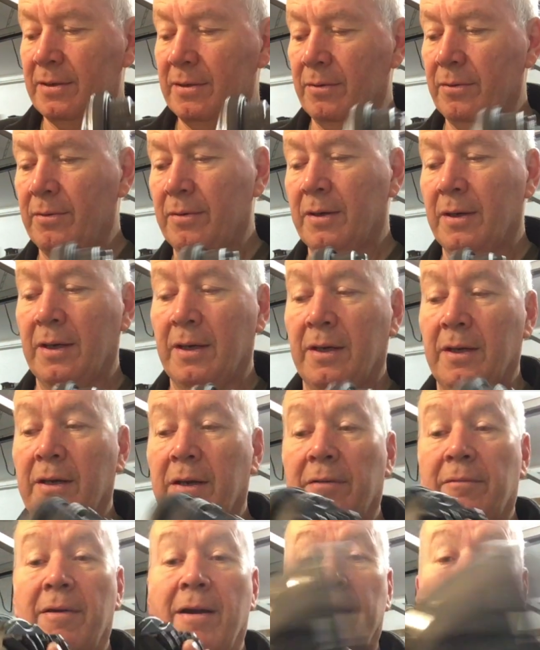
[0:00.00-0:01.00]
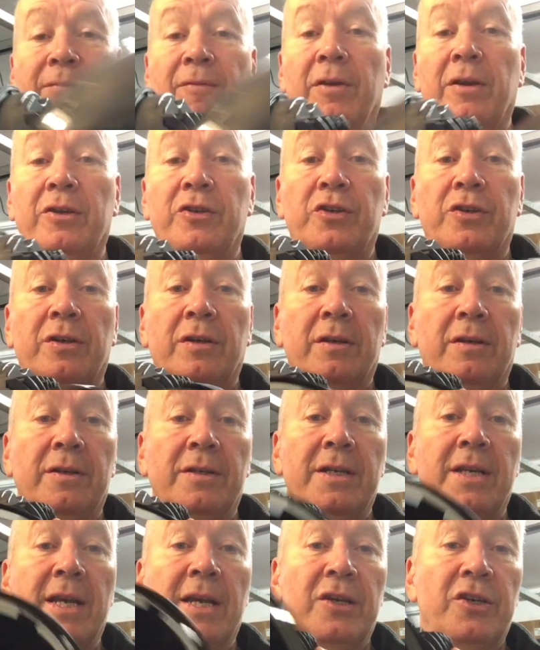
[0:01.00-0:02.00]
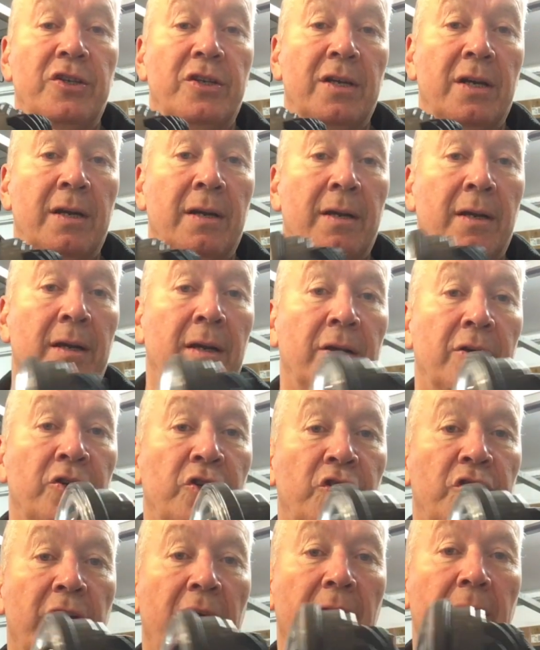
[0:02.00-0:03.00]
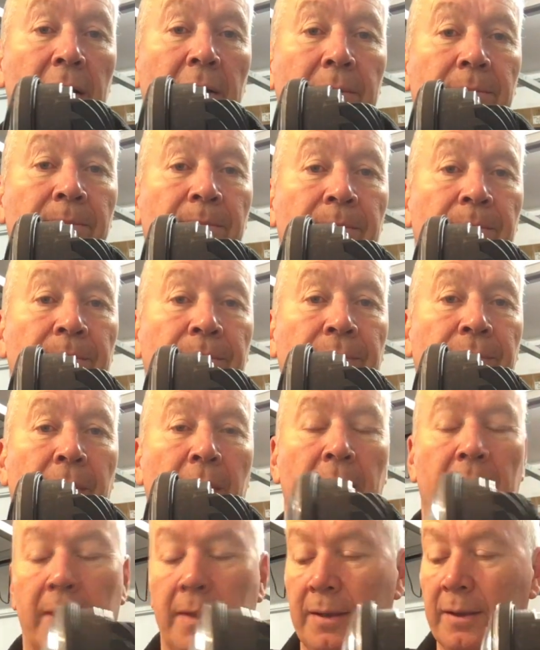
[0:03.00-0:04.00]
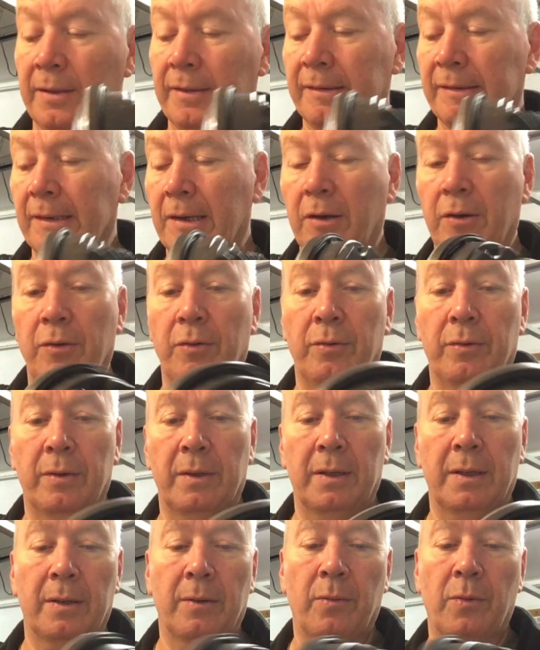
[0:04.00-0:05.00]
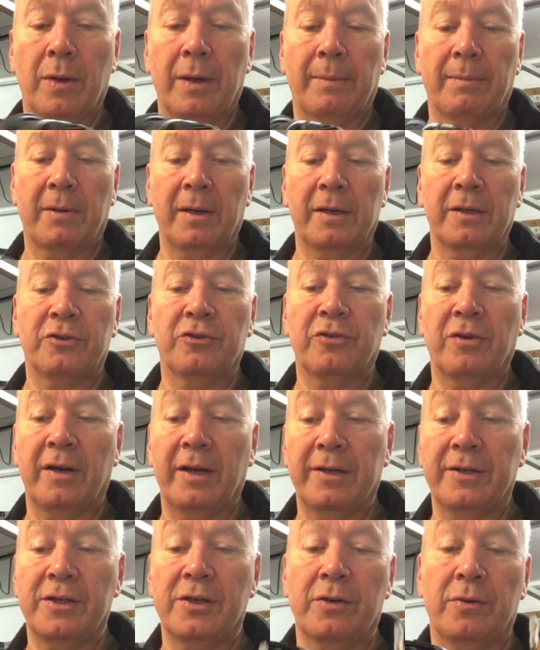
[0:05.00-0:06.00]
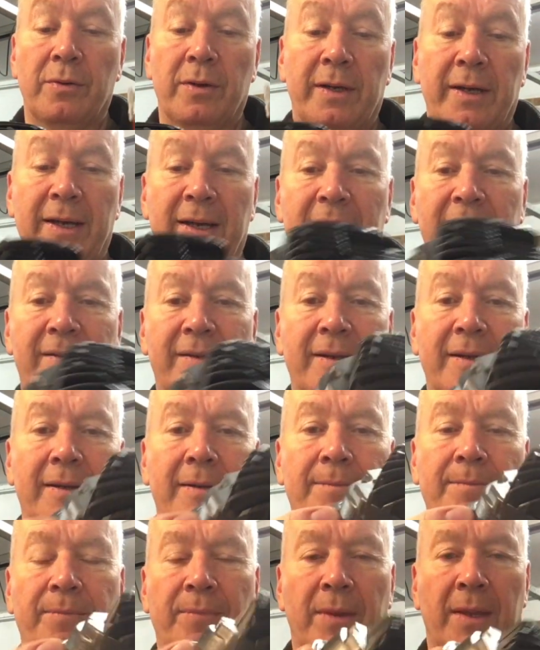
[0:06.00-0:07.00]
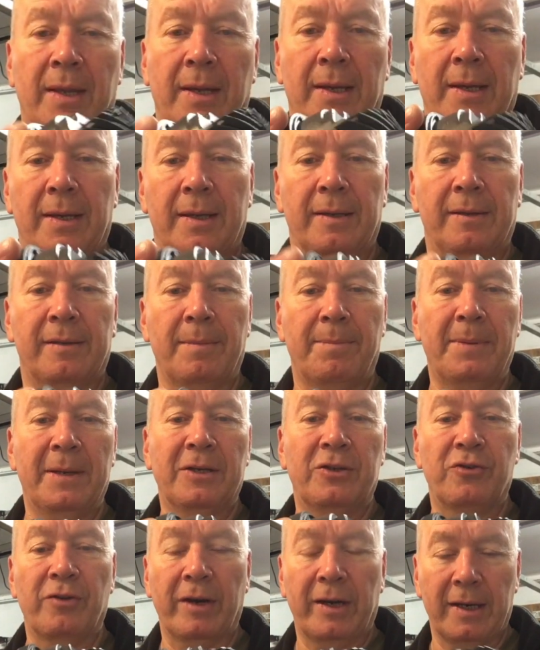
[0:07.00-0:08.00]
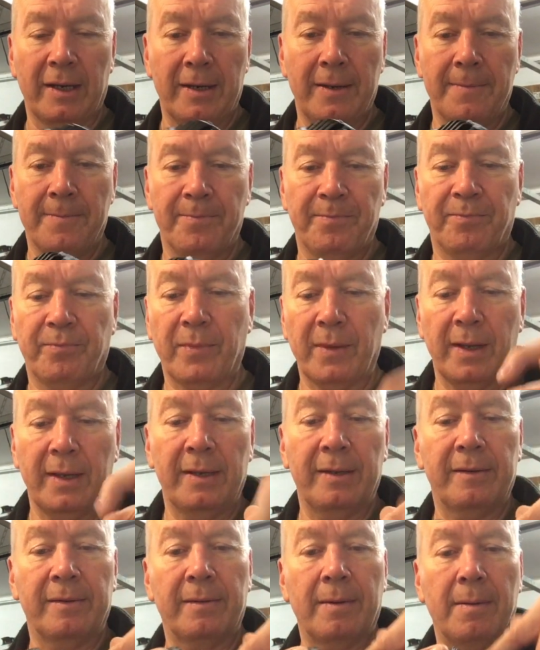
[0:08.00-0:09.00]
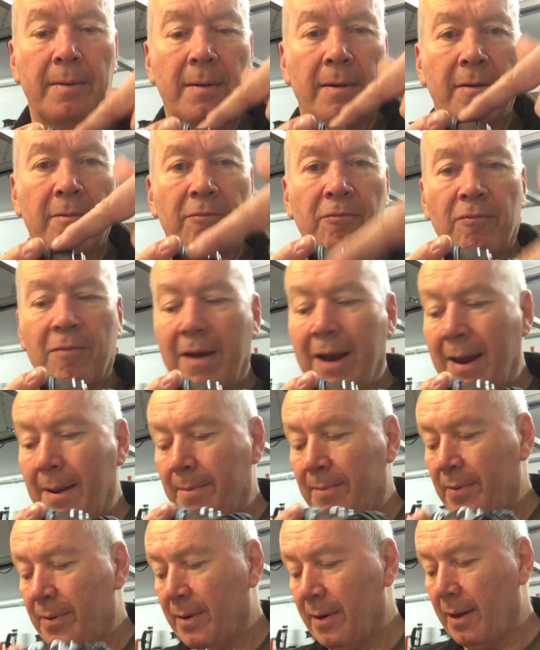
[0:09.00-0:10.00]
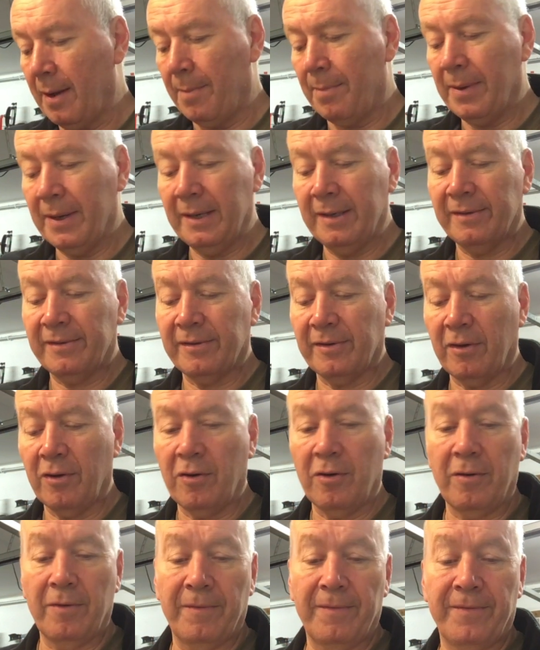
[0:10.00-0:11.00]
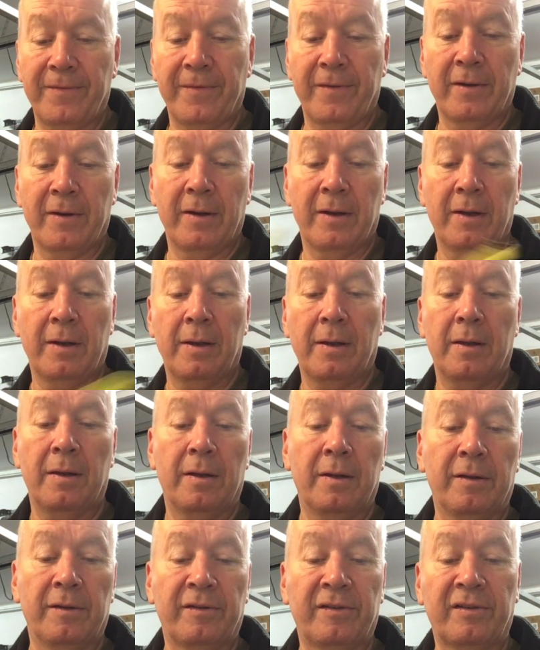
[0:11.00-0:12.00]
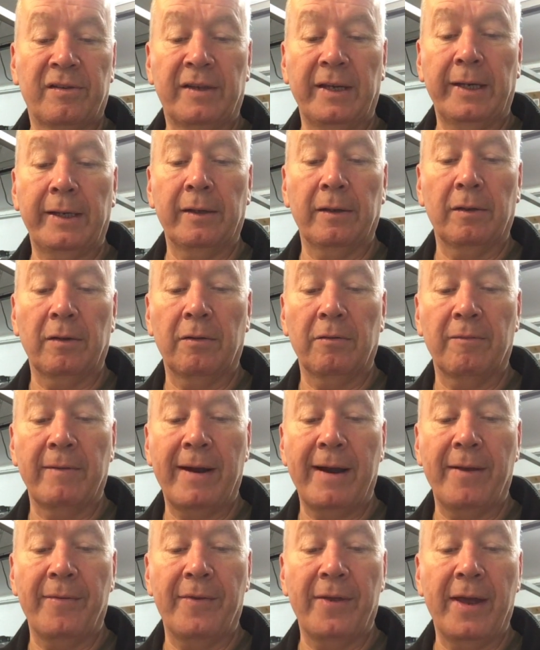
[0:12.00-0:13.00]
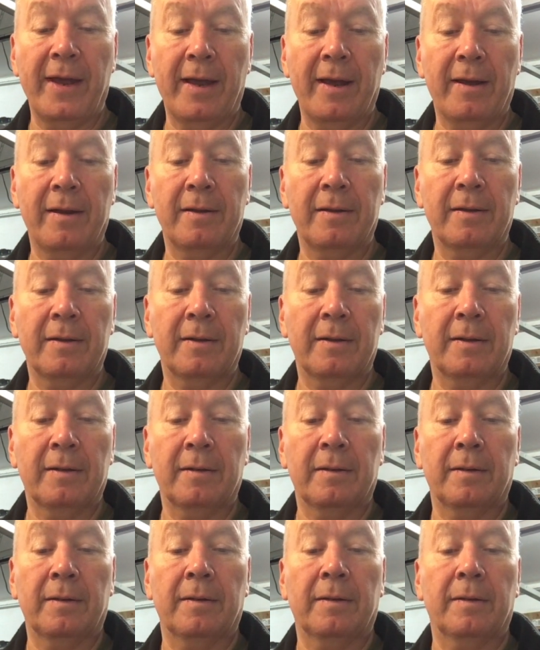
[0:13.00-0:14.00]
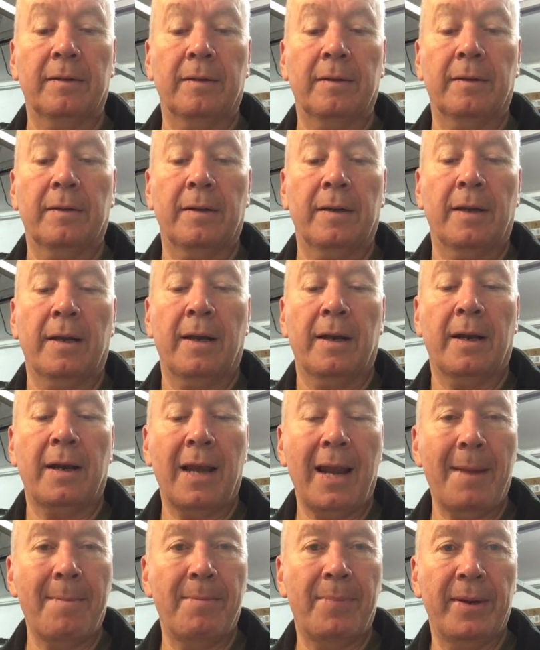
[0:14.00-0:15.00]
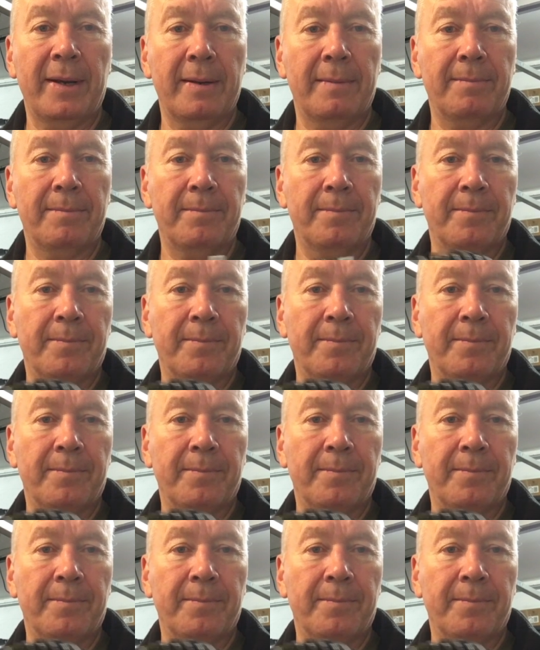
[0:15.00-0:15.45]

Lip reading: to your average dished shell. So what I'm going to try and do, and it's a bit tricky, is wrap a piece of steel around there, clamp it,